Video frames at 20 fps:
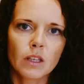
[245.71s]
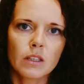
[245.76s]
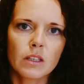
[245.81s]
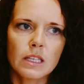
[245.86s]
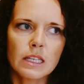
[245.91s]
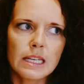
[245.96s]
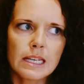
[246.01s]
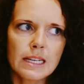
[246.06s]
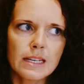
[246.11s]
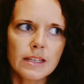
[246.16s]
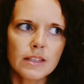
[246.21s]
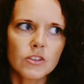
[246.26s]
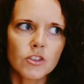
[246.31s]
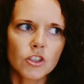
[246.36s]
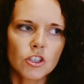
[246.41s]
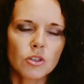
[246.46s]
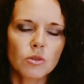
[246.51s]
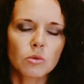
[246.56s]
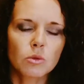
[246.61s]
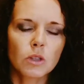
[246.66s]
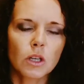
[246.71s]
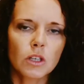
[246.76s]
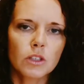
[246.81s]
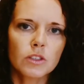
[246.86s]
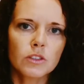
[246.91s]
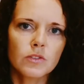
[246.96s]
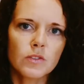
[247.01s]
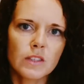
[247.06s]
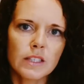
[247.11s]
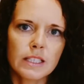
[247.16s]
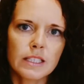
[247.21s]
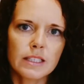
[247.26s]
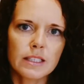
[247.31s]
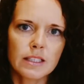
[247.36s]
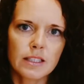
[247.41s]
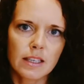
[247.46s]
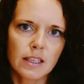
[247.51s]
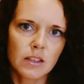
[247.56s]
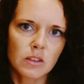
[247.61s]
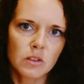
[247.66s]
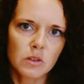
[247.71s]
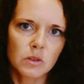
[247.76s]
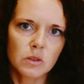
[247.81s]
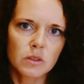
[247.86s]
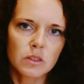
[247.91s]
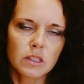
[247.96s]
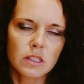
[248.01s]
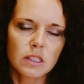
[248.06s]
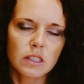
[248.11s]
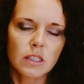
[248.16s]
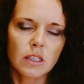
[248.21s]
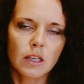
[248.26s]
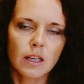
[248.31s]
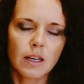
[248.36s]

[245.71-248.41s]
need to learn these skills.